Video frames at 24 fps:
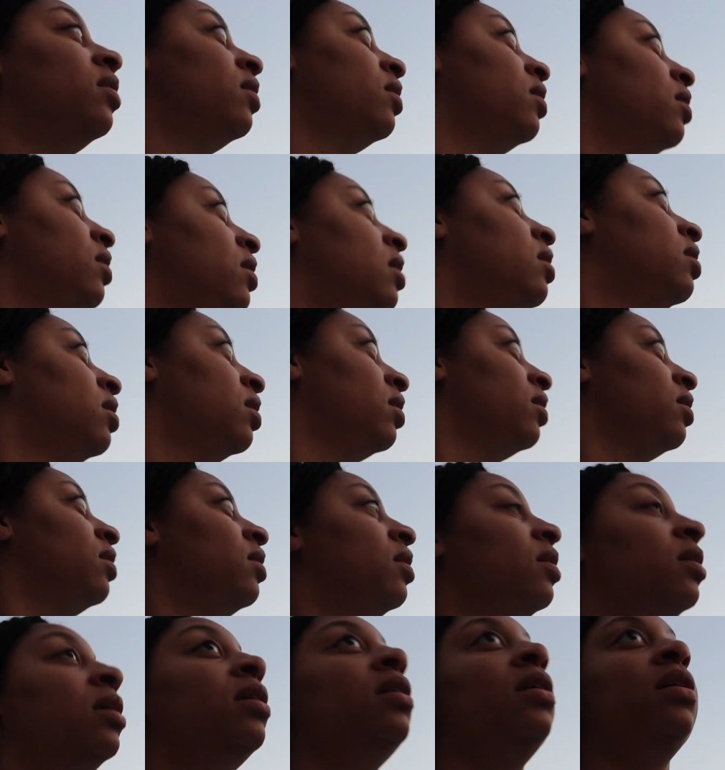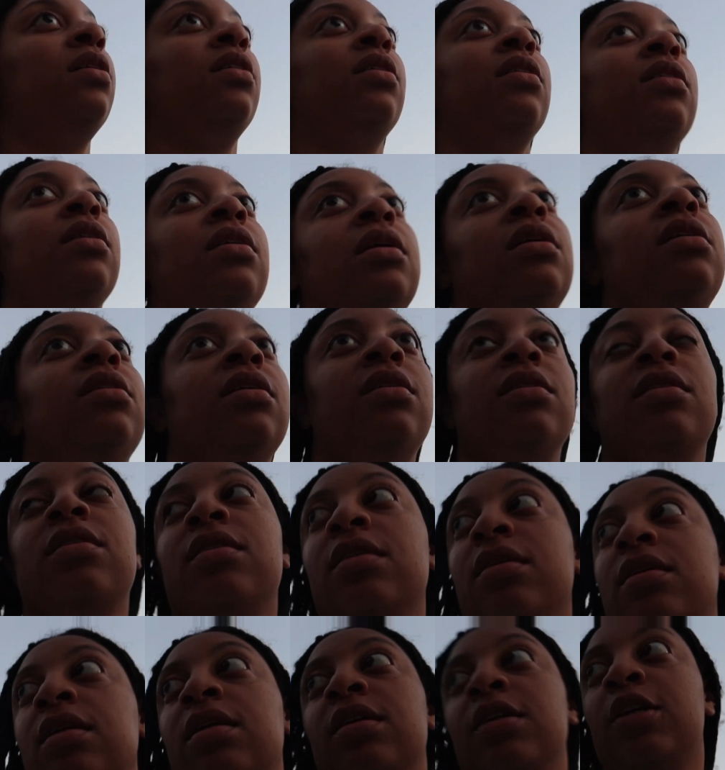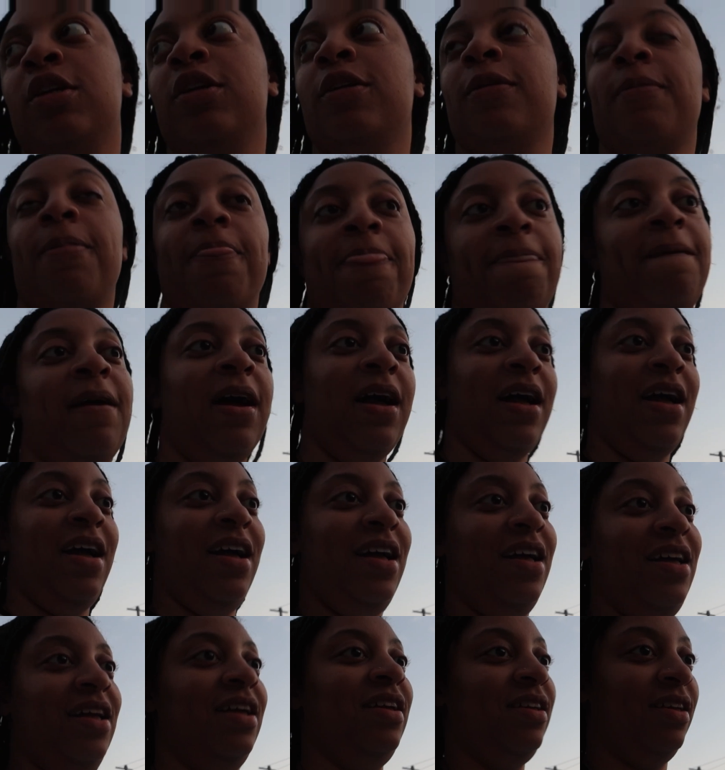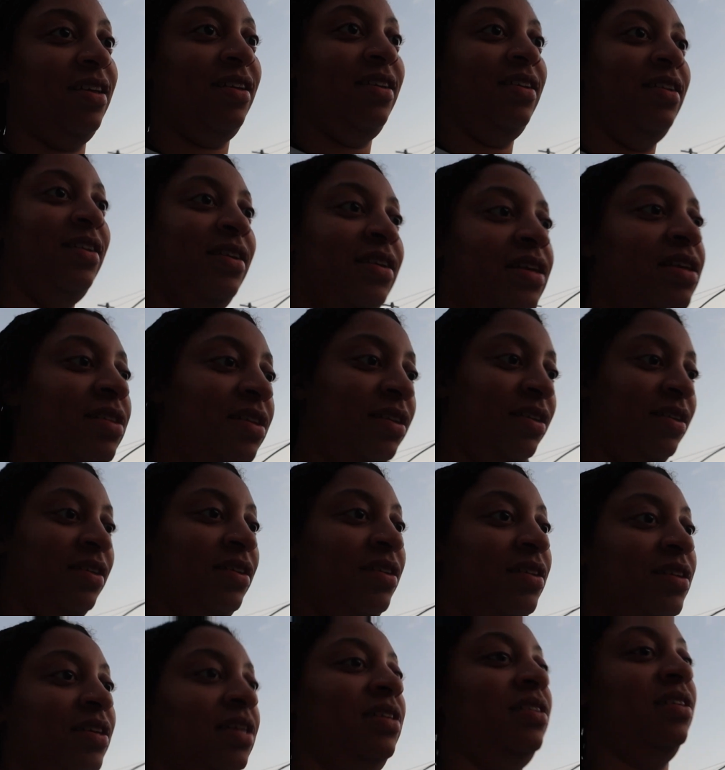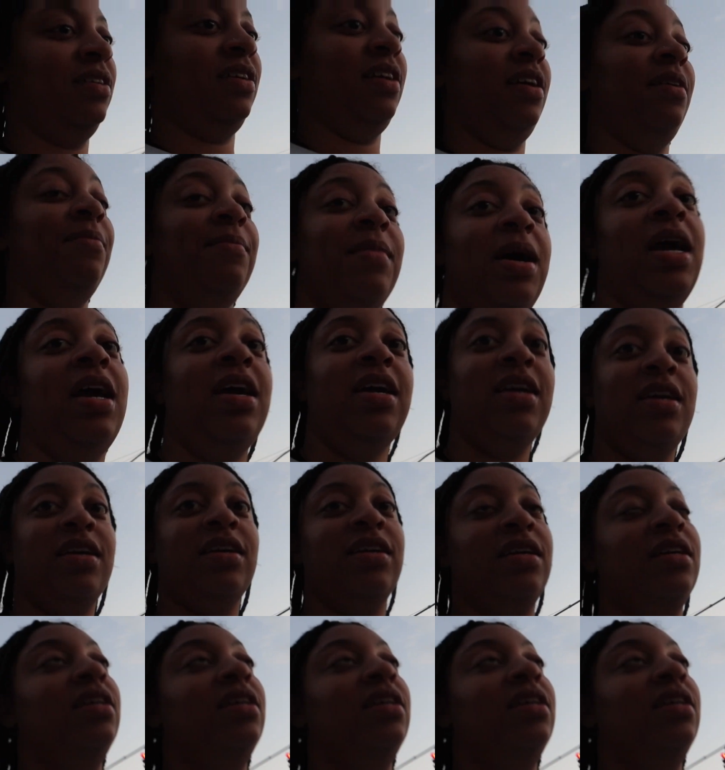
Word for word: well train might be a little late huh train might be a little late it might